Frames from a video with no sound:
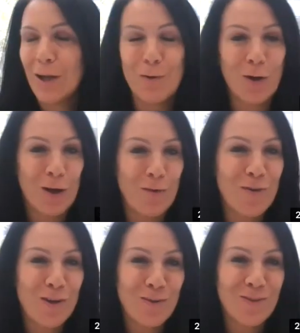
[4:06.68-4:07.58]
not only
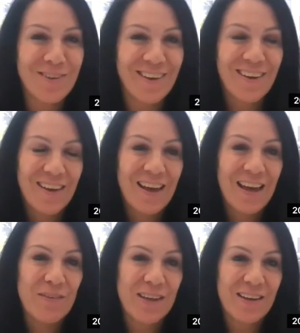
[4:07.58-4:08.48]
for you to
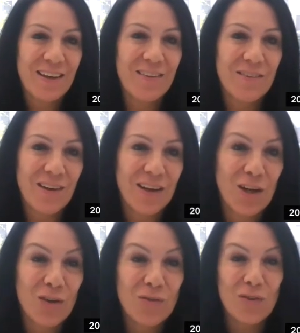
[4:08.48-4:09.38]
have a cancer
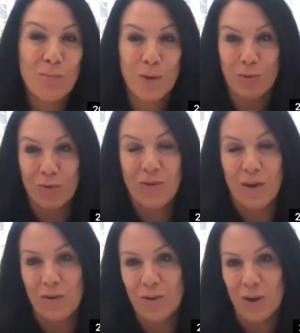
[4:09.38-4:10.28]
diagnosis, but
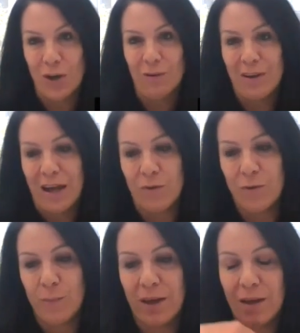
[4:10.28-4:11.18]
also, now
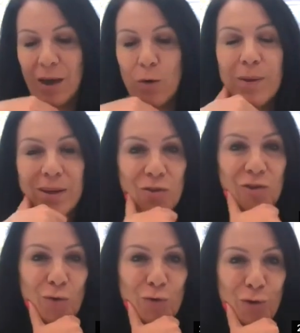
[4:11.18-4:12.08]
to be helping
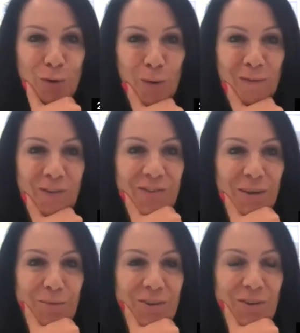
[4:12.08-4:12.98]
children who have the
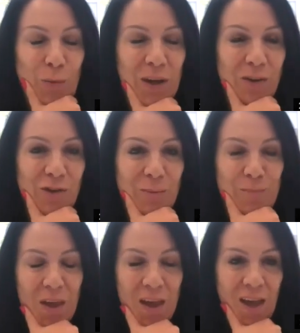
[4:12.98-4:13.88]
same situation.
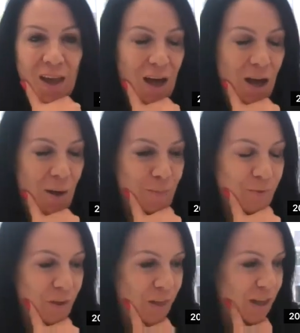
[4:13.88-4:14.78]

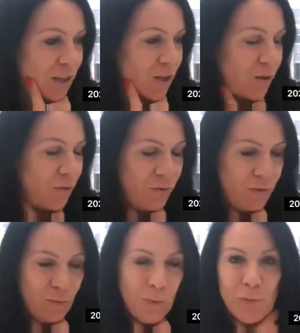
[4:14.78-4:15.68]
So thank you
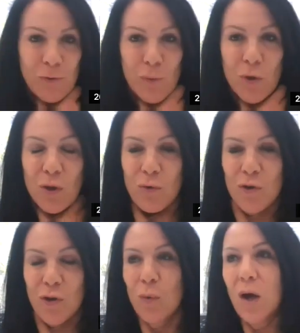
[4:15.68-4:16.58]
for what you
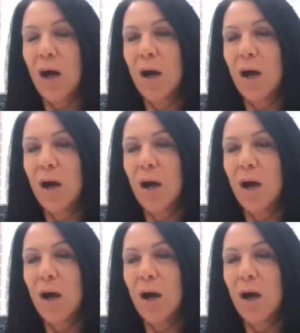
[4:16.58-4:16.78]
do.